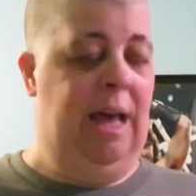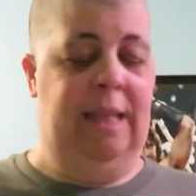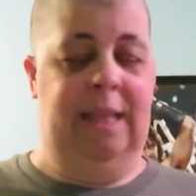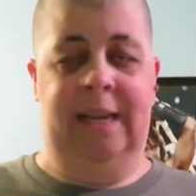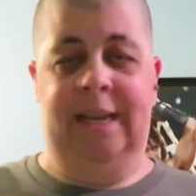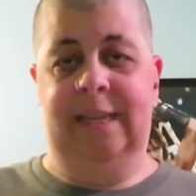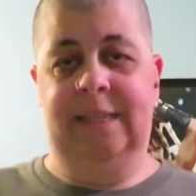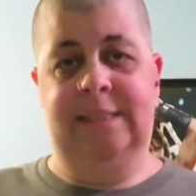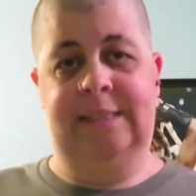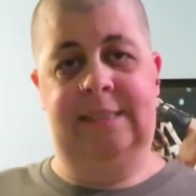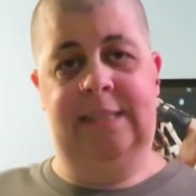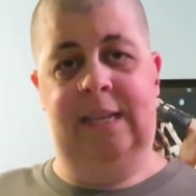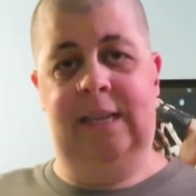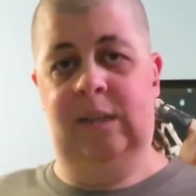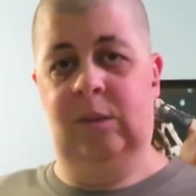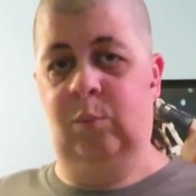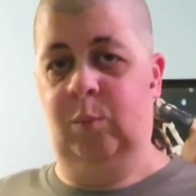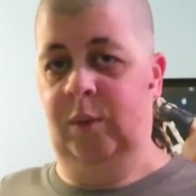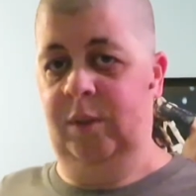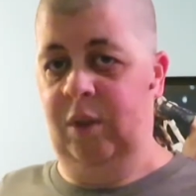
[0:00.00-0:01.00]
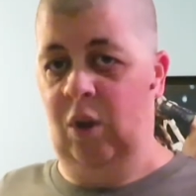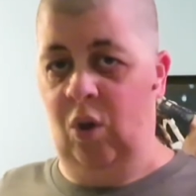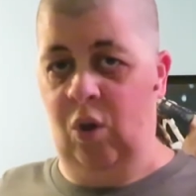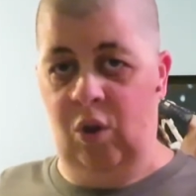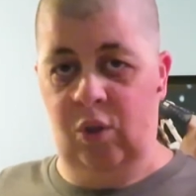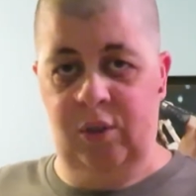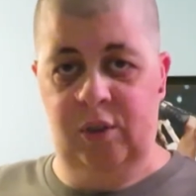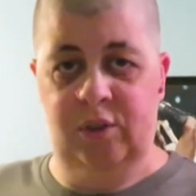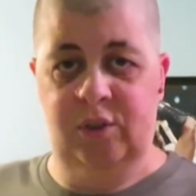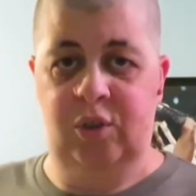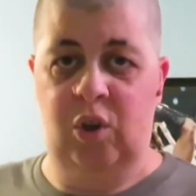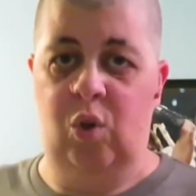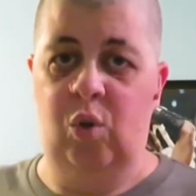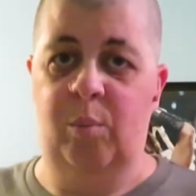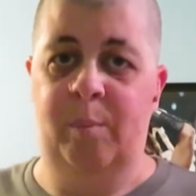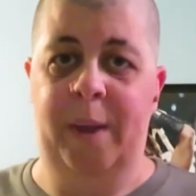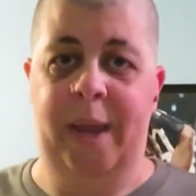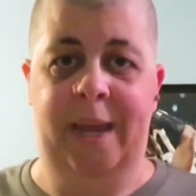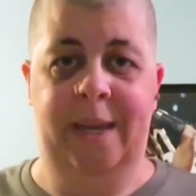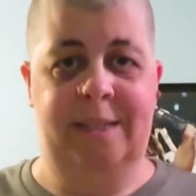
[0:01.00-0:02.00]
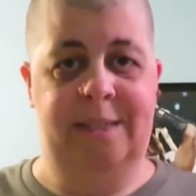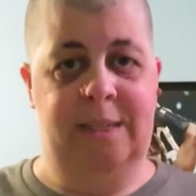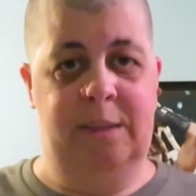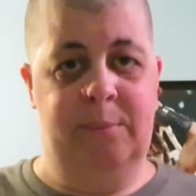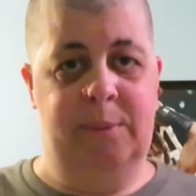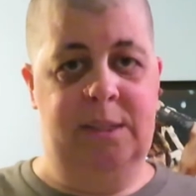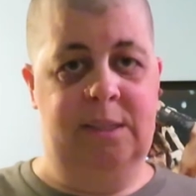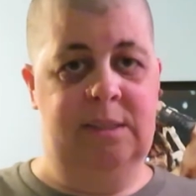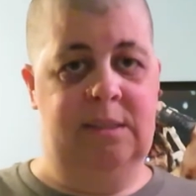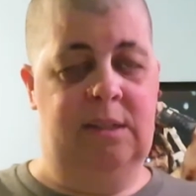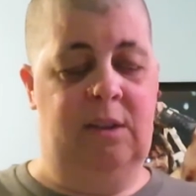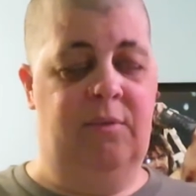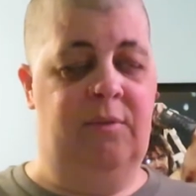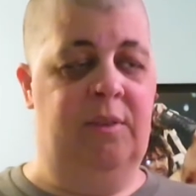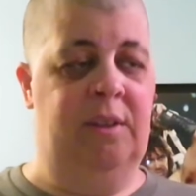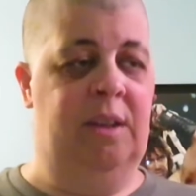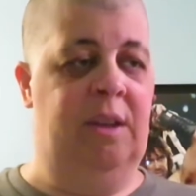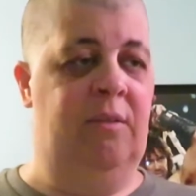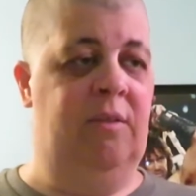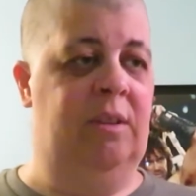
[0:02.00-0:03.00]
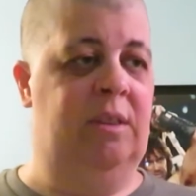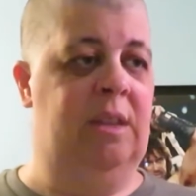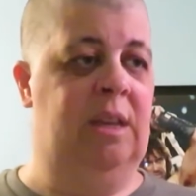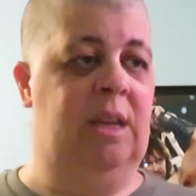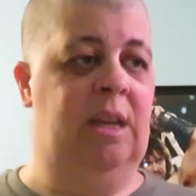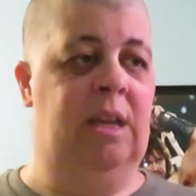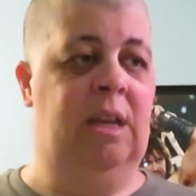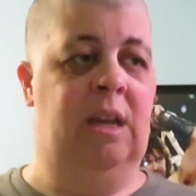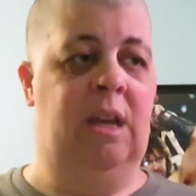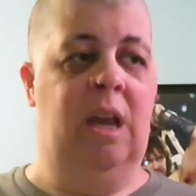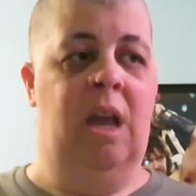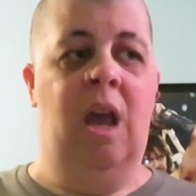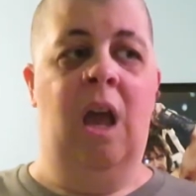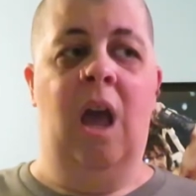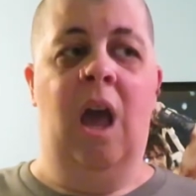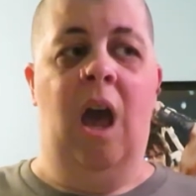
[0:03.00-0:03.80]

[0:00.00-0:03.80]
like I said, with all this whole pandemic stuff and everything,